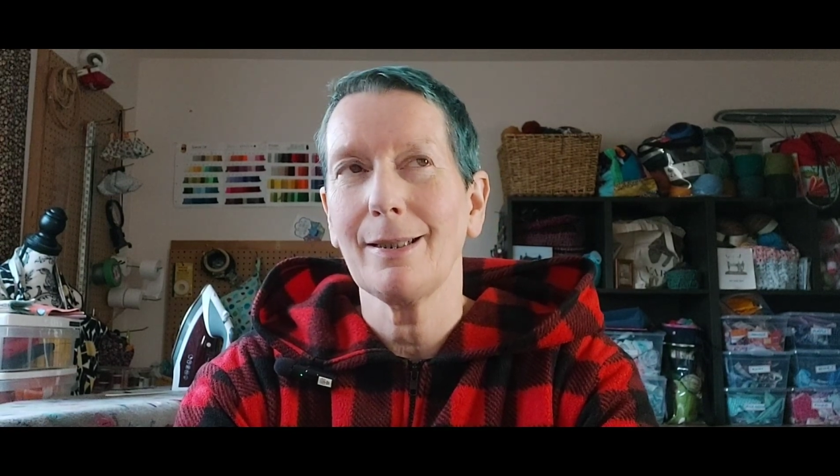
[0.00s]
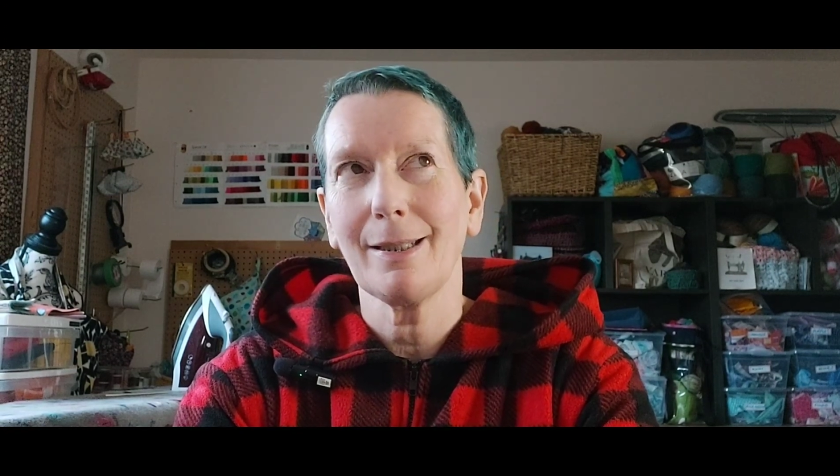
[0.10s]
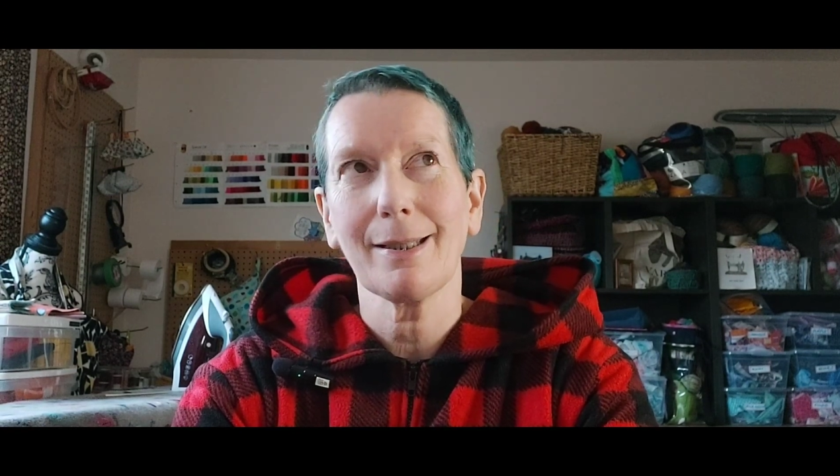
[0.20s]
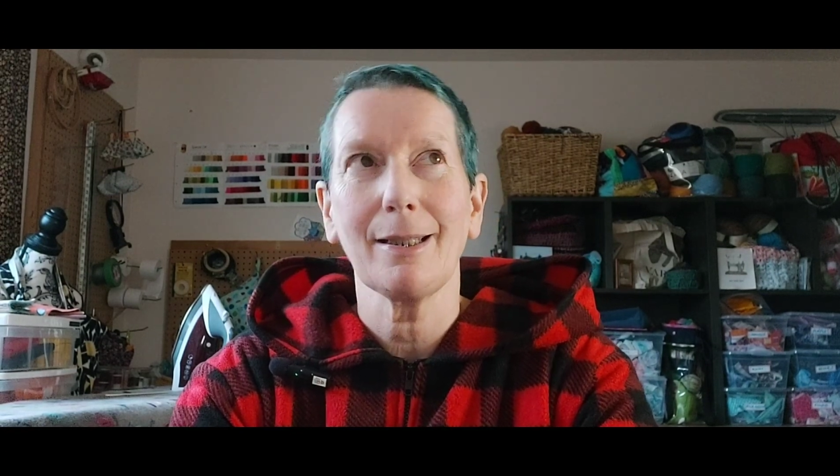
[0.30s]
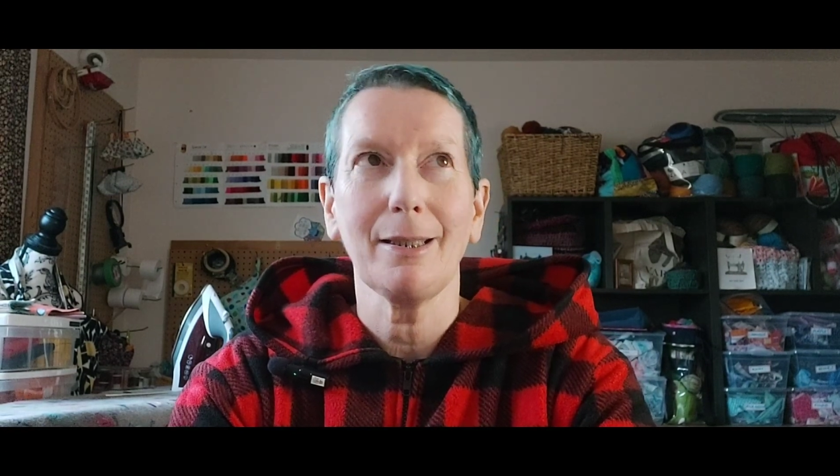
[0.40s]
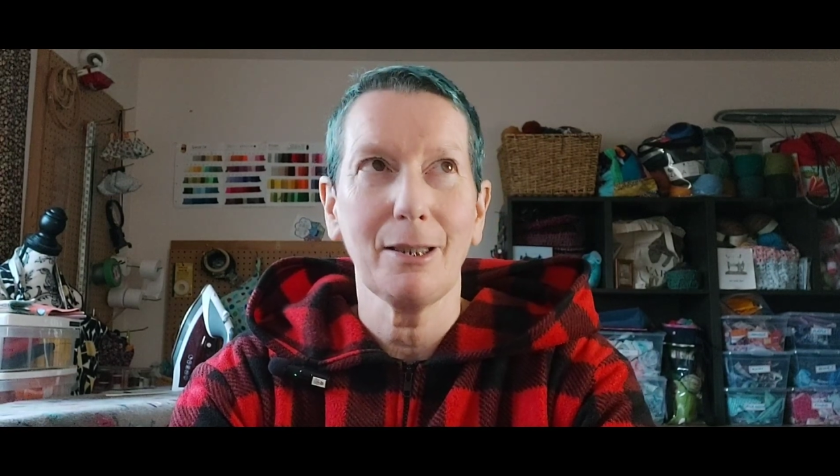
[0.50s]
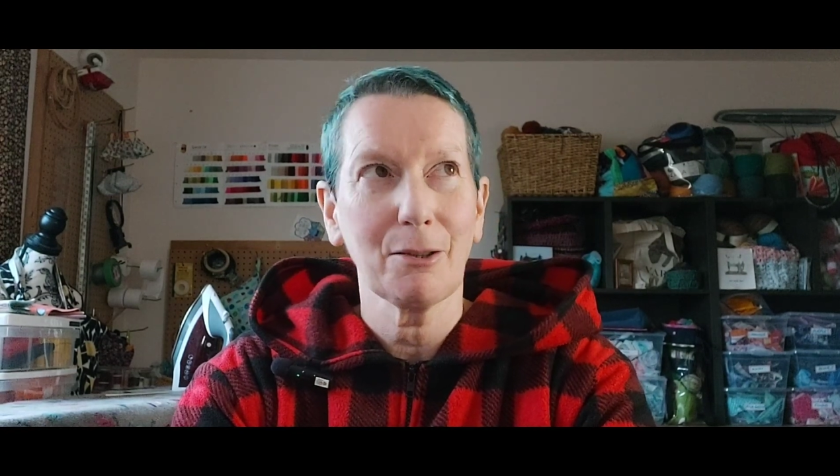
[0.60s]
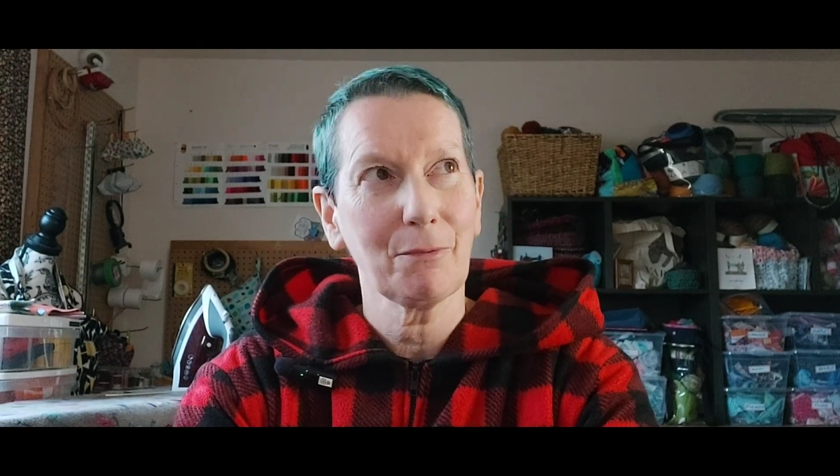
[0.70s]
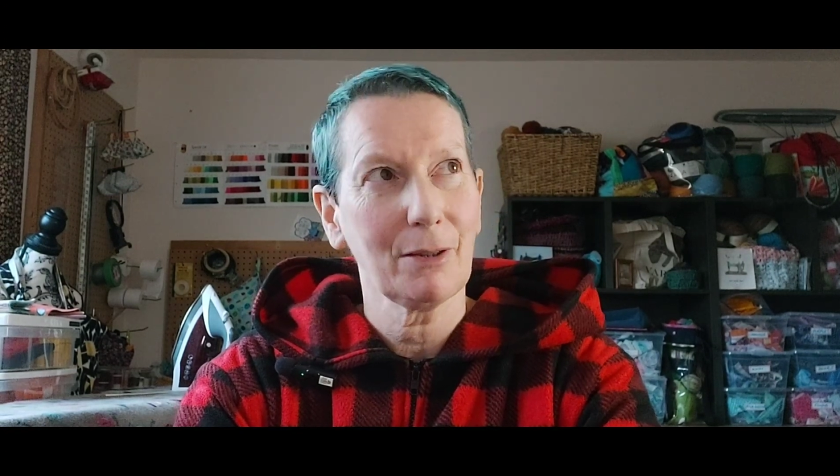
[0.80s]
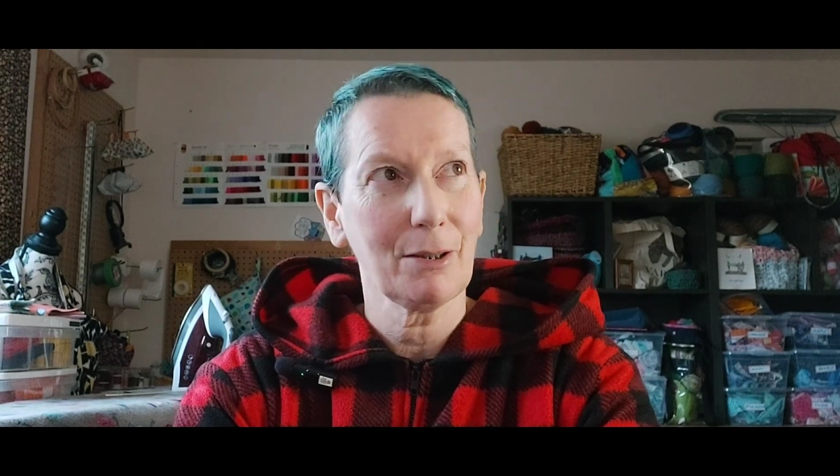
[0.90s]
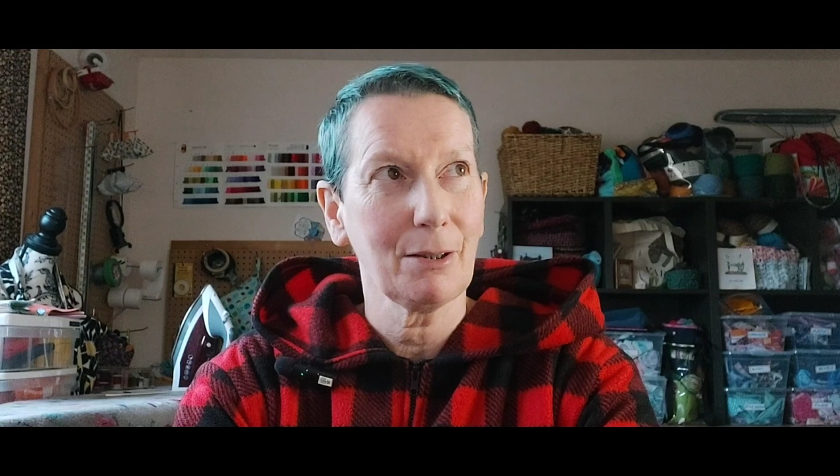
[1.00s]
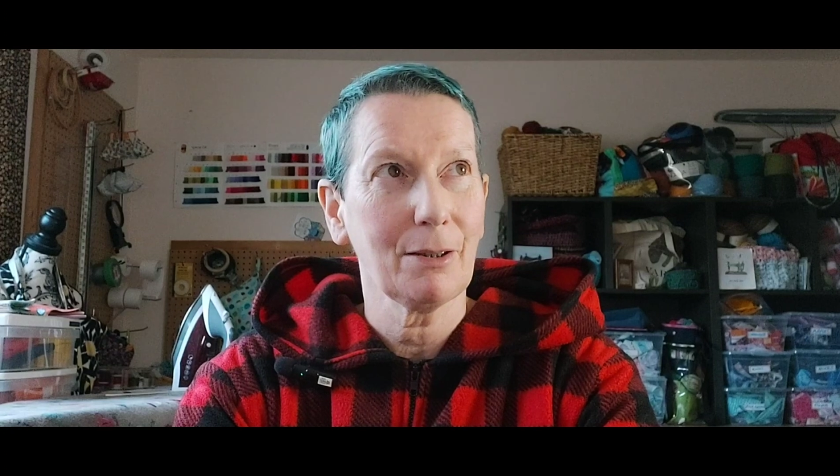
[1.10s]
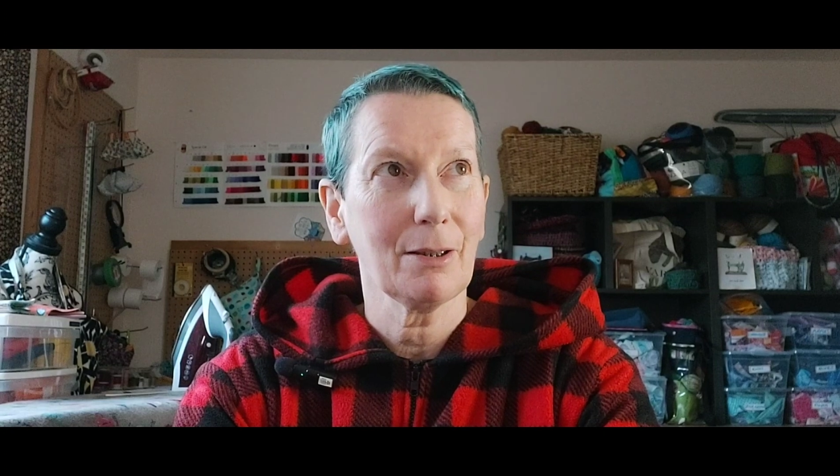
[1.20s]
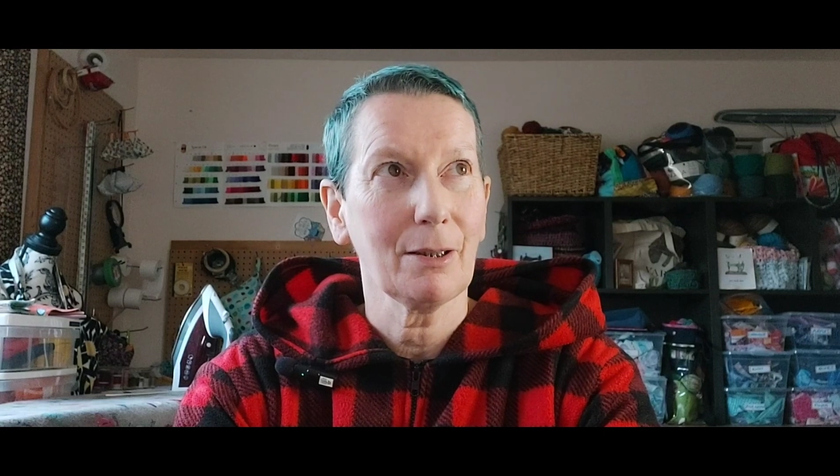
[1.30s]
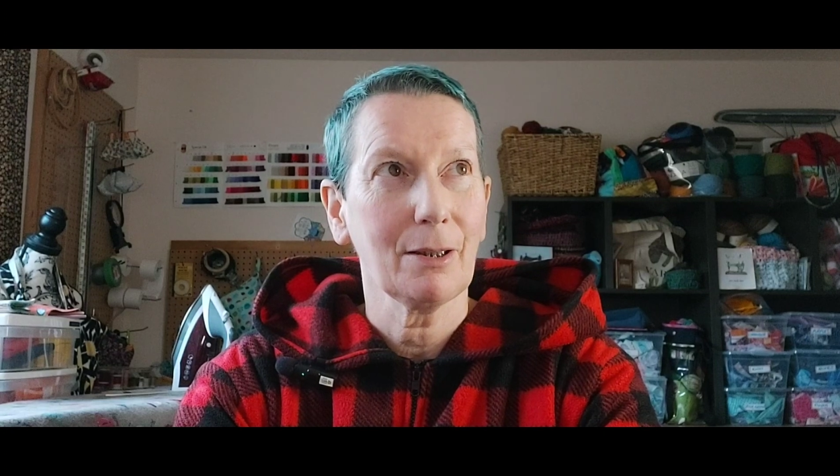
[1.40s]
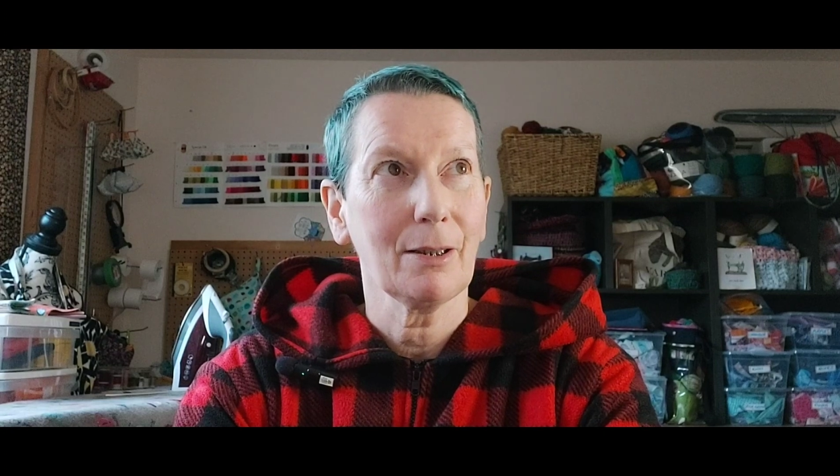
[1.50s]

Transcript: did it slightly differently